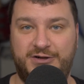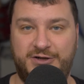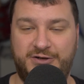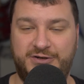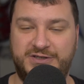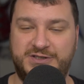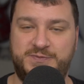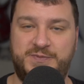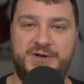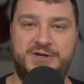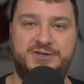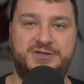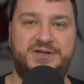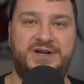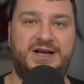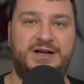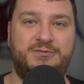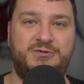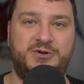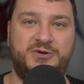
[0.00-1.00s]
You could spend your
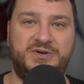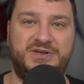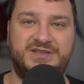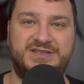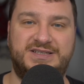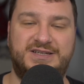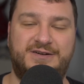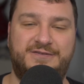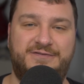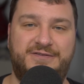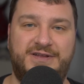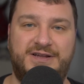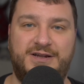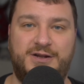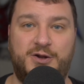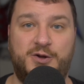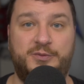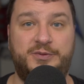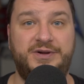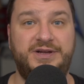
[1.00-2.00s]
time doing the stuff that
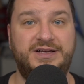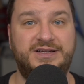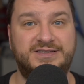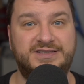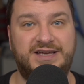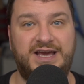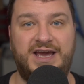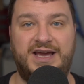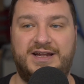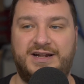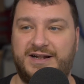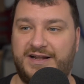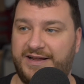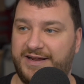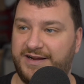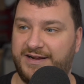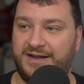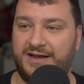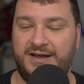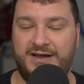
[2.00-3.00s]
nobody else can,
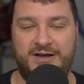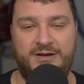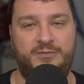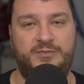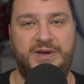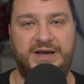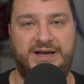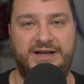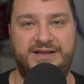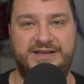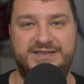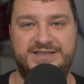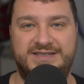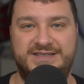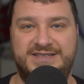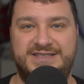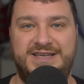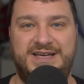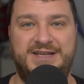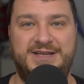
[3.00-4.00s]
like making these
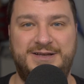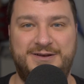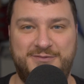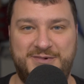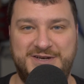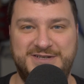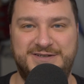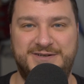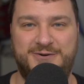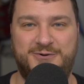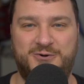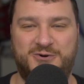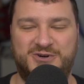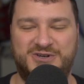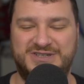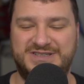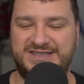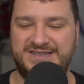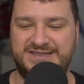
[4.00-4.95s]
insanely amazing cores.